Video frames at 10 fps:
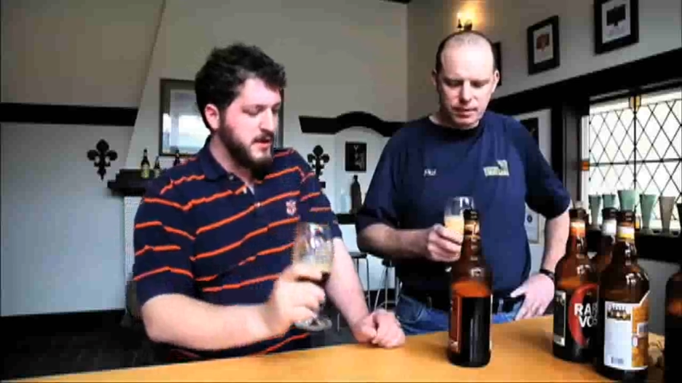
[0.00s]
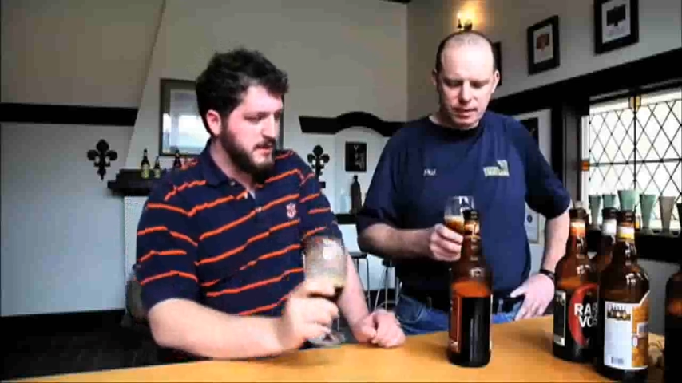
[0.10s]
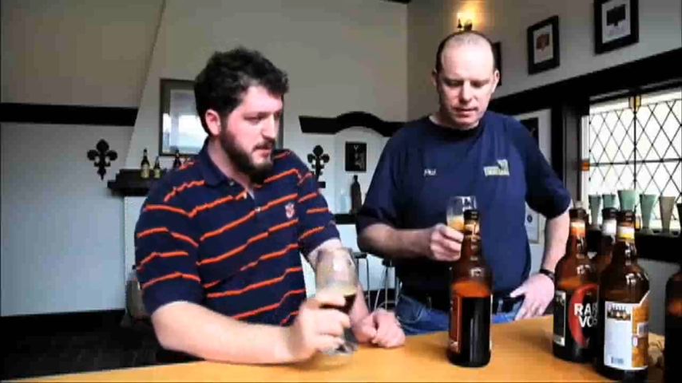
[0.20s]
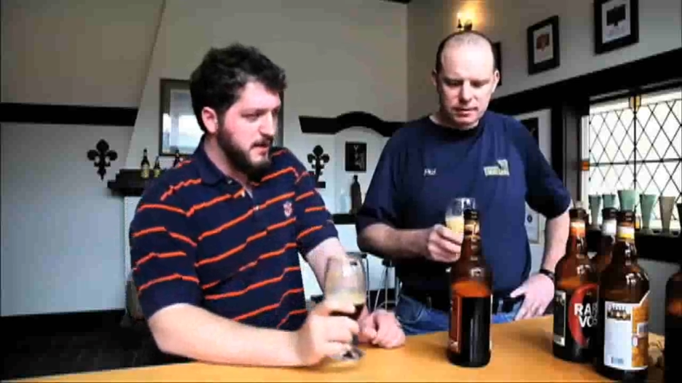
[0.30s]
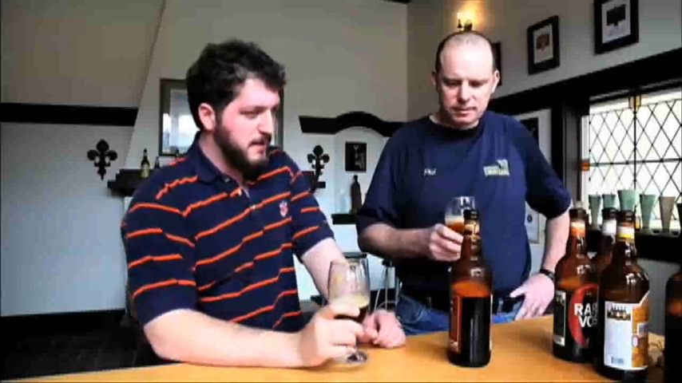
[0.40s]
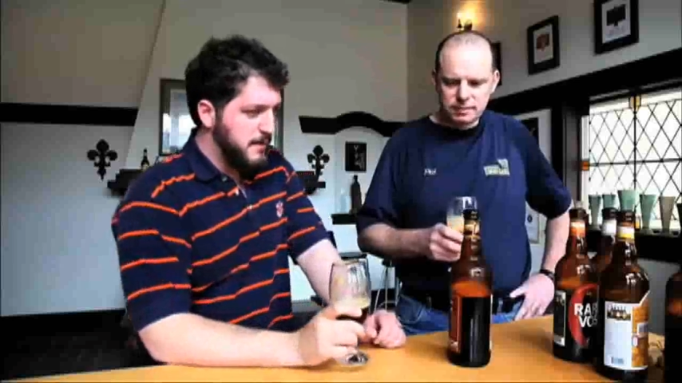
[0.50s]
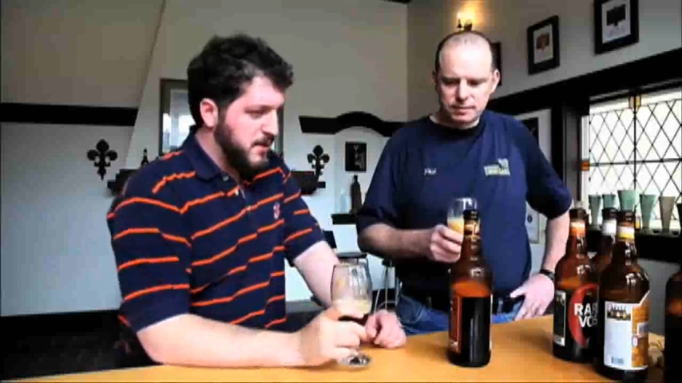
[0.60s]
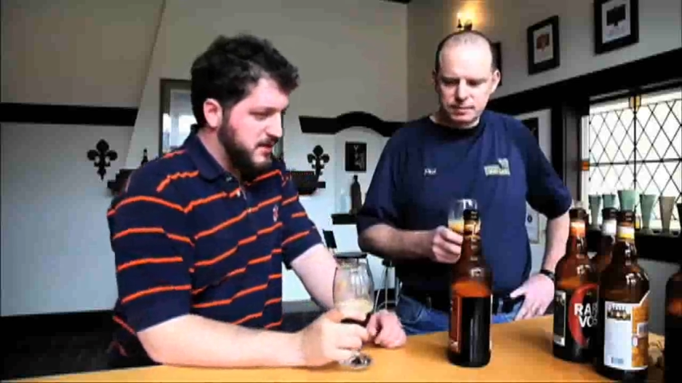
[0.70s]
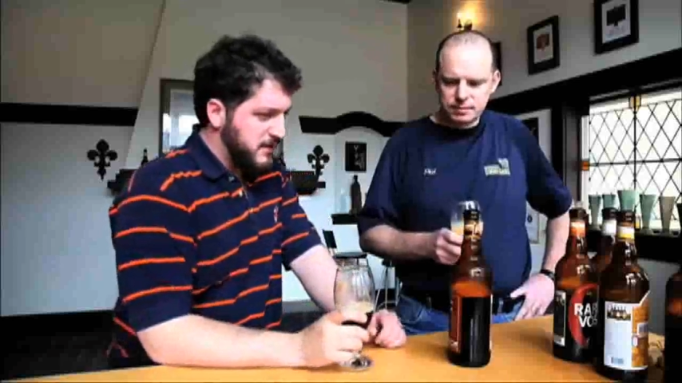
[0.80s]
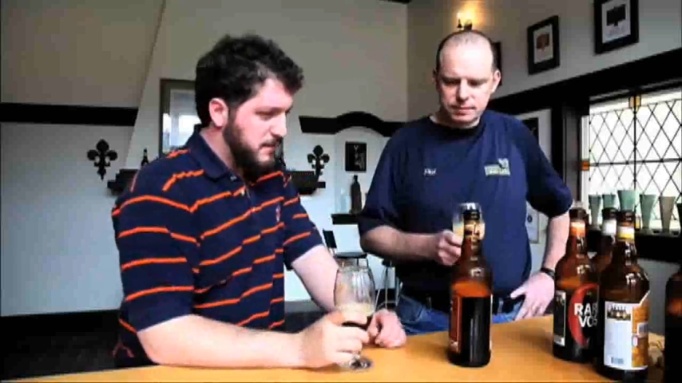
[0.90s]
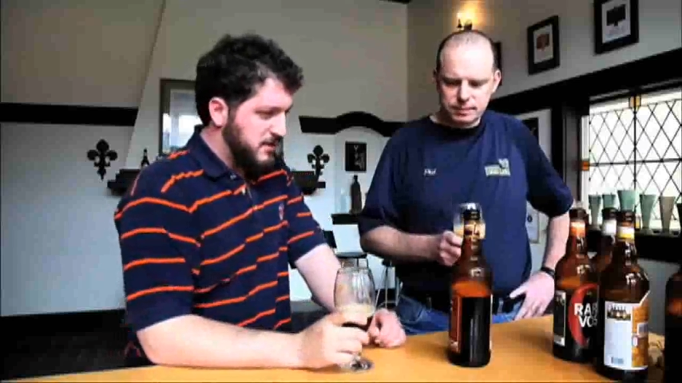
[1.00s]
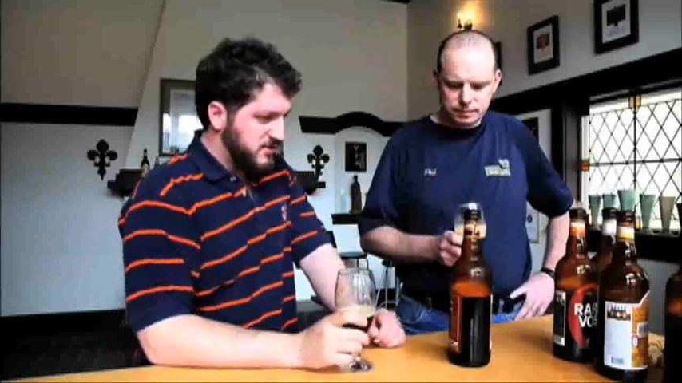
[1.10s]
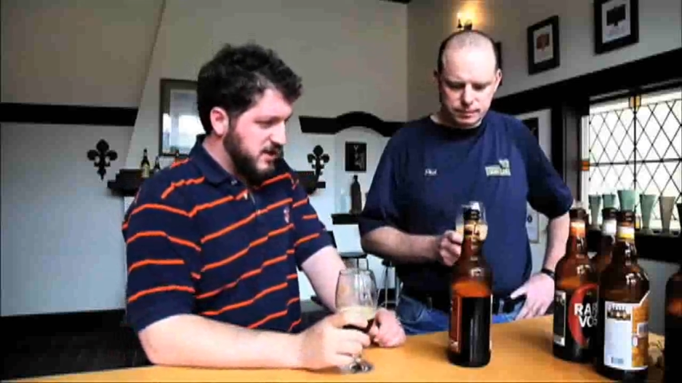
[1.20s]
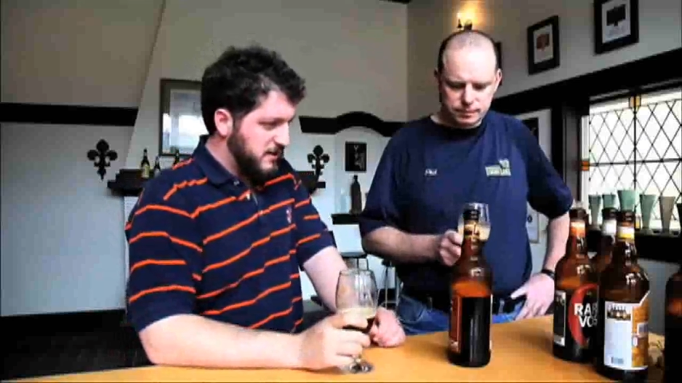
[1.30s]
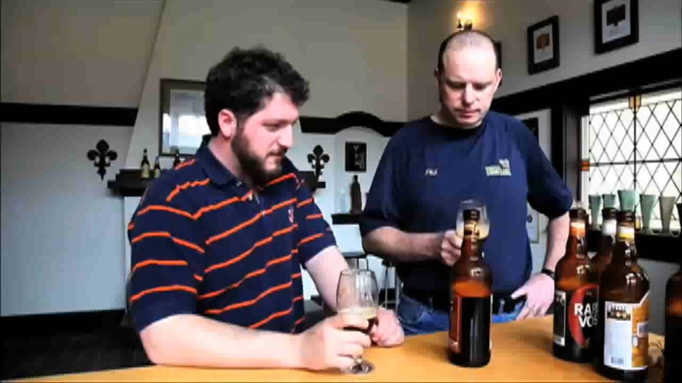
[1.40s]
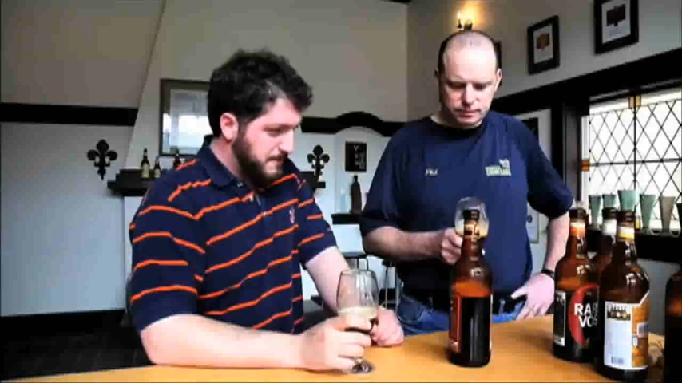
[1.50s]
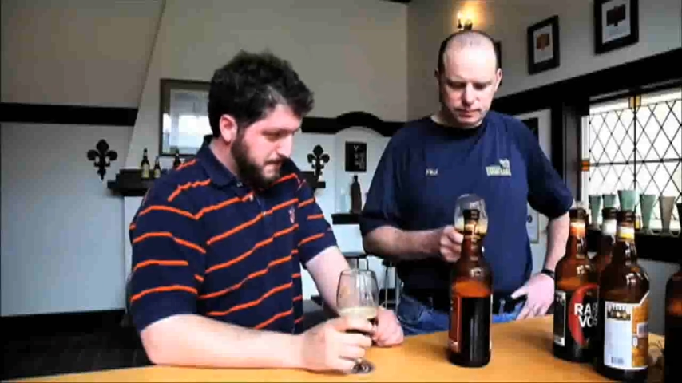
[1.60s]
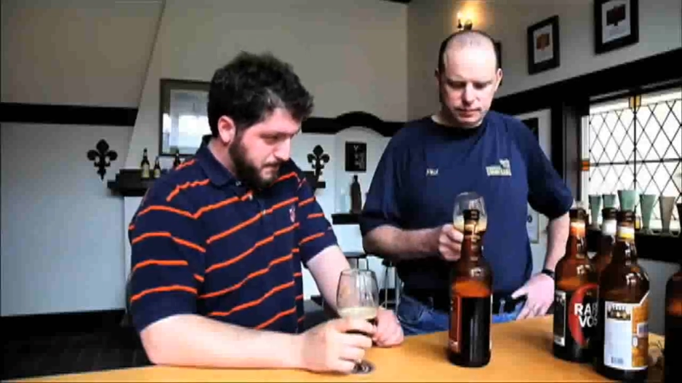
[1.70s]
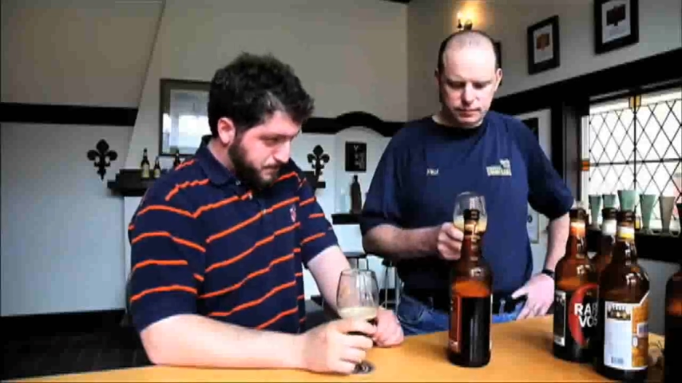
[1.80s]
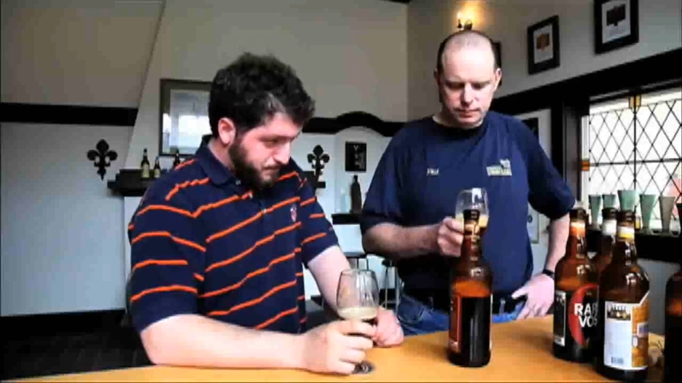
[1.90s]
Speaker 1: that uh, among these Belgian ales,
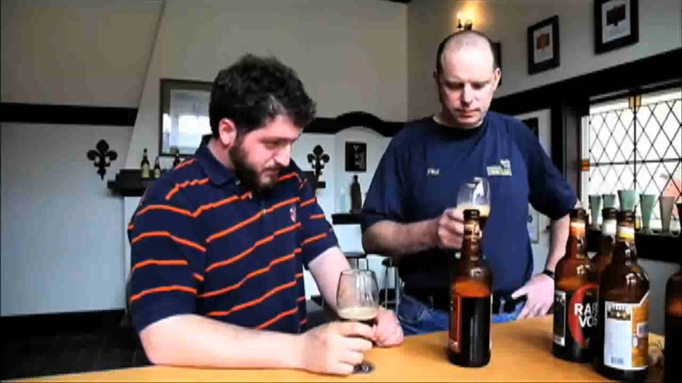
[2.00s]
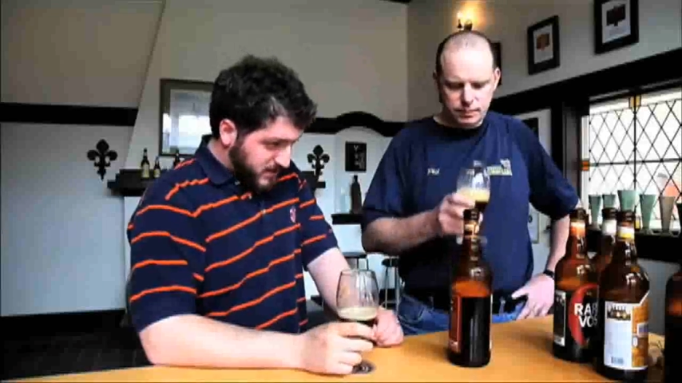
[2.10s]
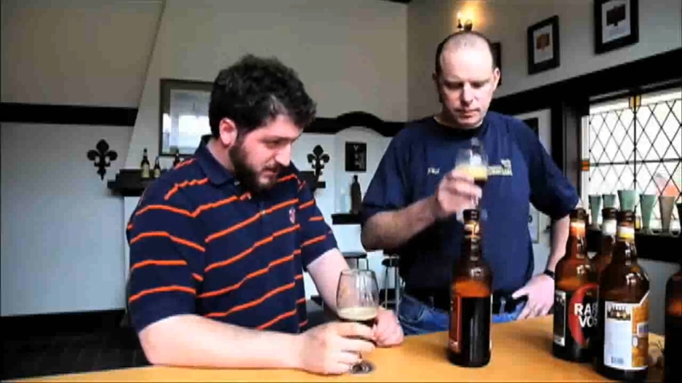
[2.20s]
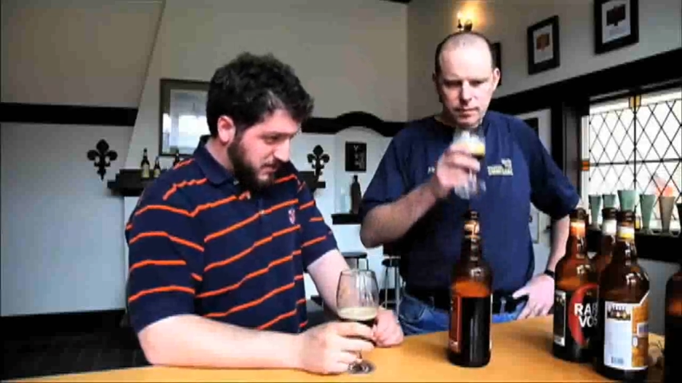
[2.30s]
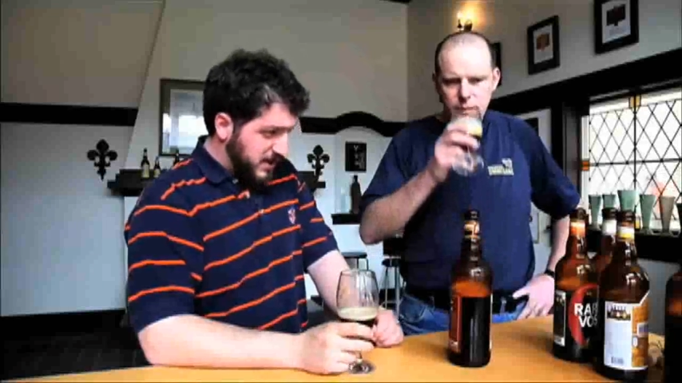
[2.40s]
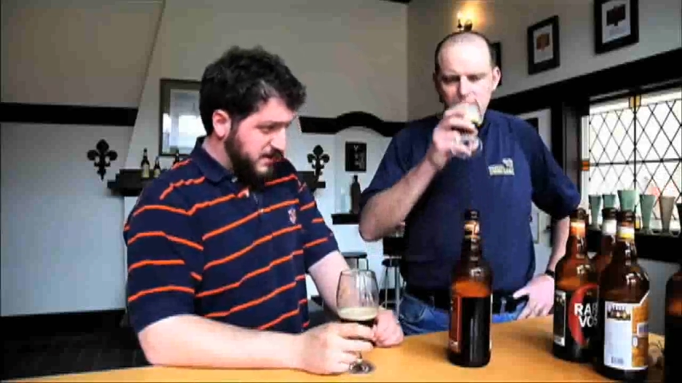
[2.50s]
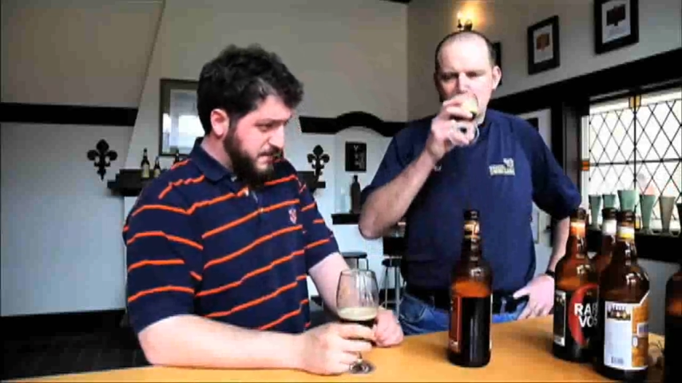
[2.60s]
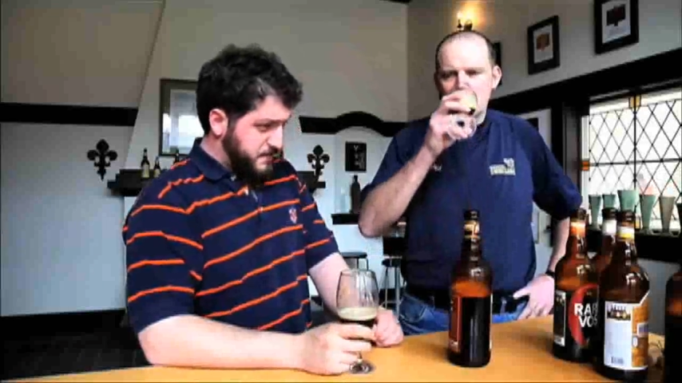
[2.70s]
you get